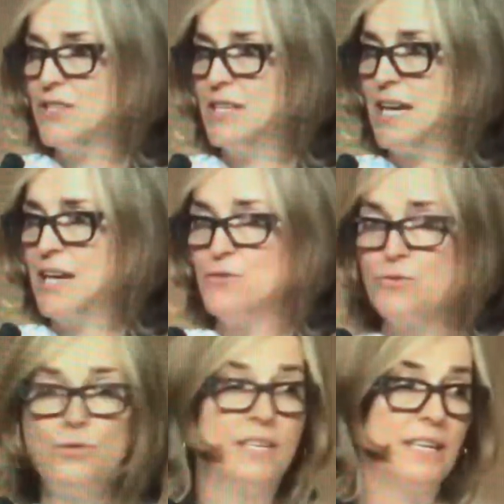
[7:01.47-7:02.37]
today
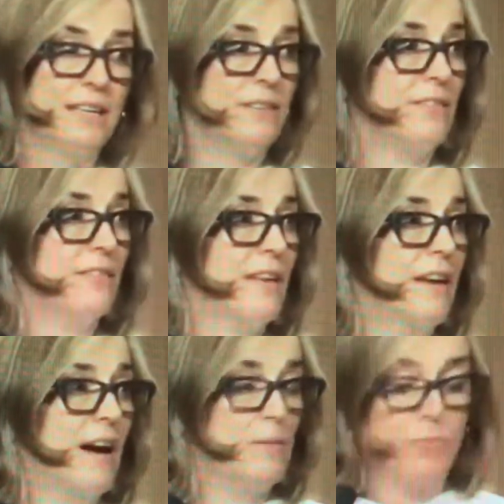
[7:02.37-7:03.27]
truly is
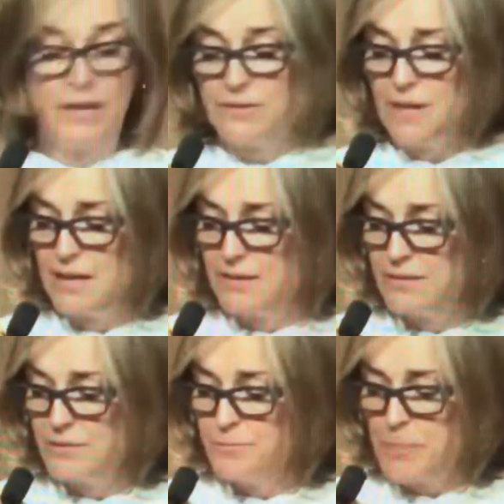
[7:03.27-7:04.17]
unprecedented.
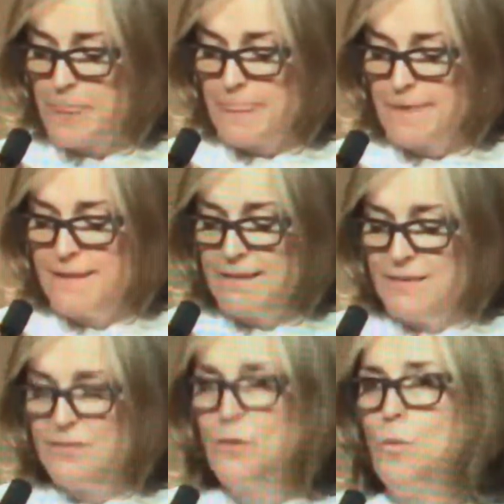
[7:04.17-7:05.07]

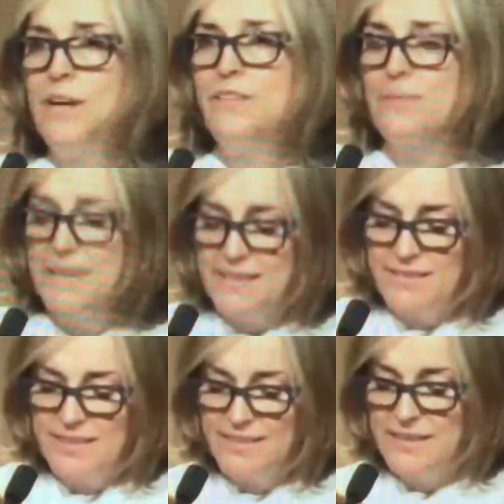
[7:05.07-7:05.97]
So what does it mean
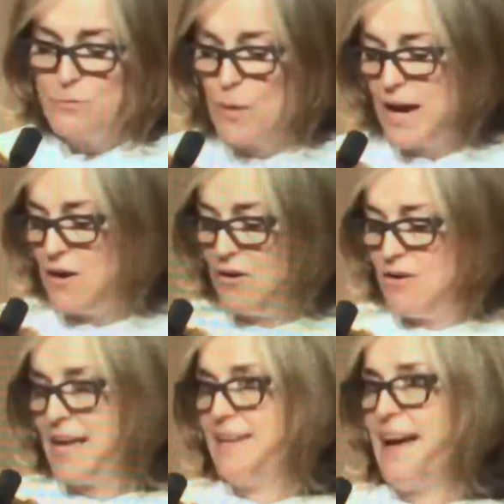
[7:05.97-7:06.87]
to live well
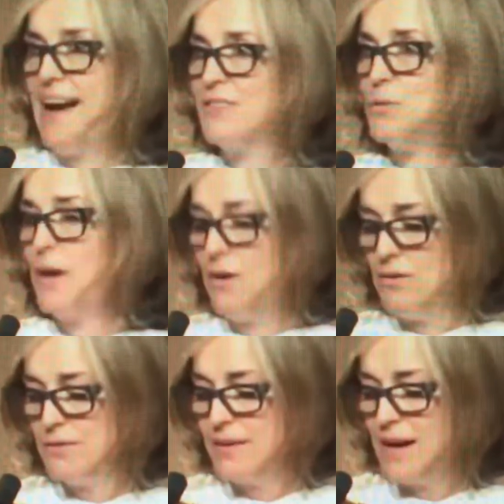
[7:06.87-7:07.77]
and act well
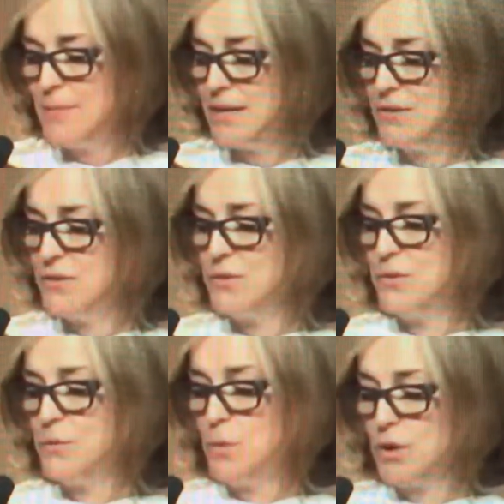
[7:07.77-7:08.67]
coming into the
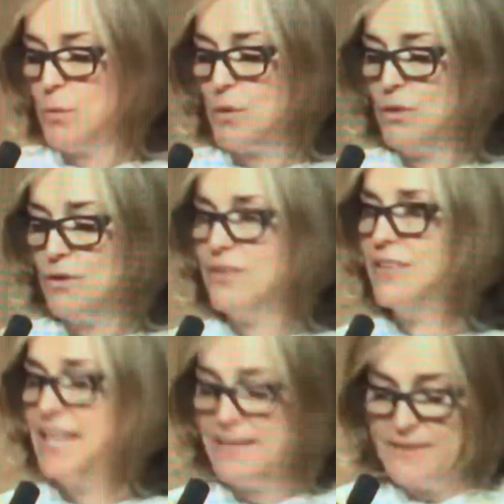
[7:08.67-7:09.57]
work world
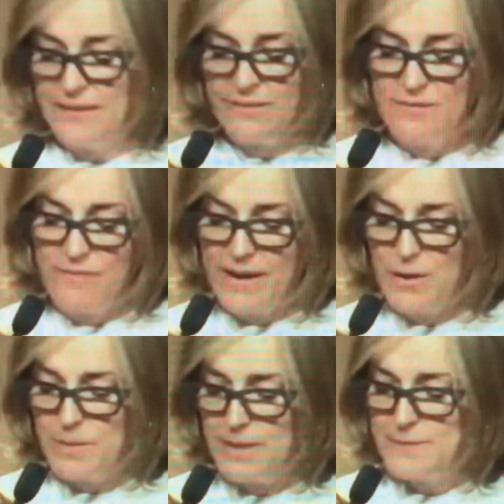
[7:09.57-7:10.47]
in this
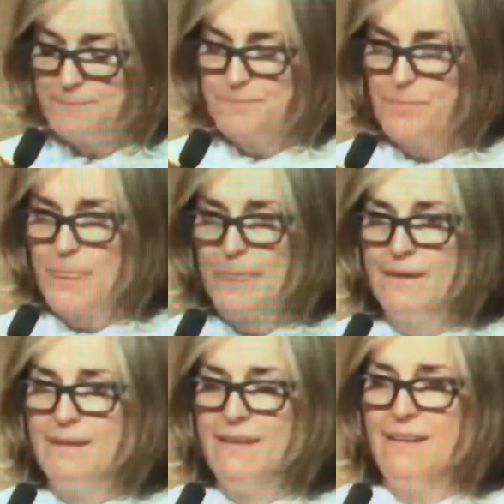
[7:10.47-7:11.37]
environment?
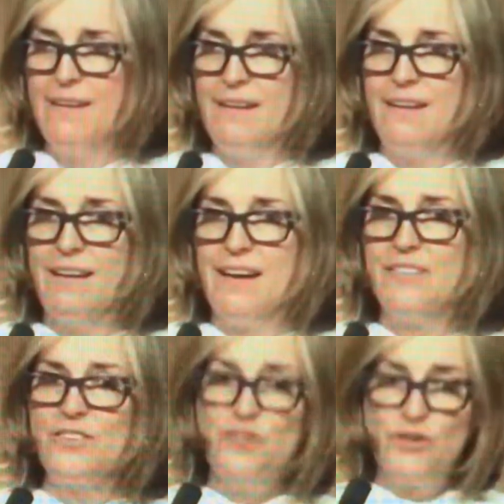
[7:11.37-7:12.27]
As
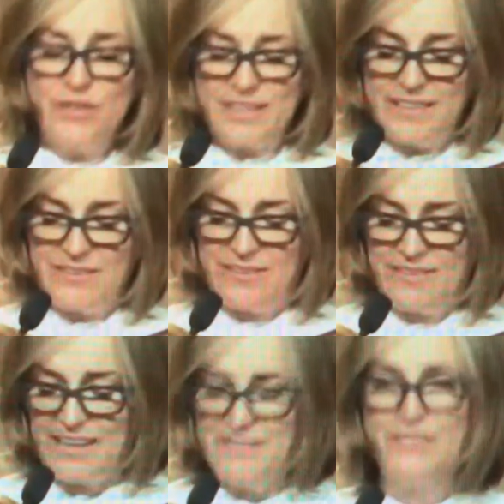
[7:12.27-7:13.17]
a journalist,
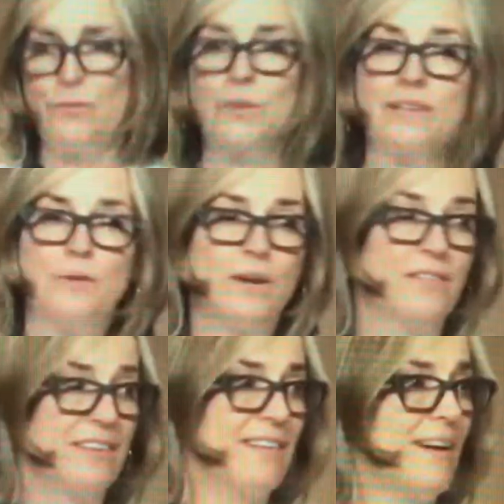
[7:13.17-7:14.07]
and this is really one of
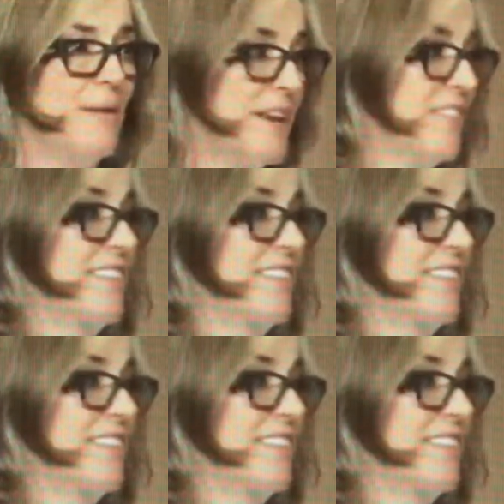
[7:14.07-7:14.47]
the amazing